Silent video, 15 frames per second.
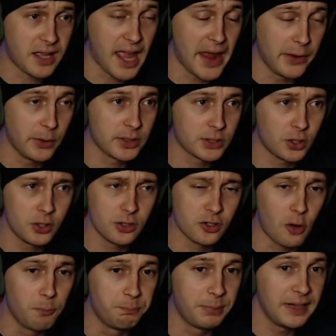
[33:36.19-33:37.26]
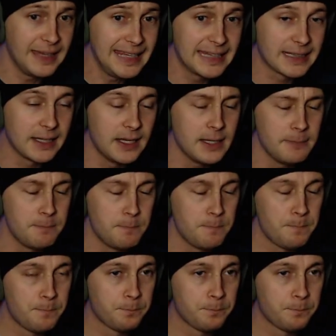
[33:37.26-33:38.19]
character completely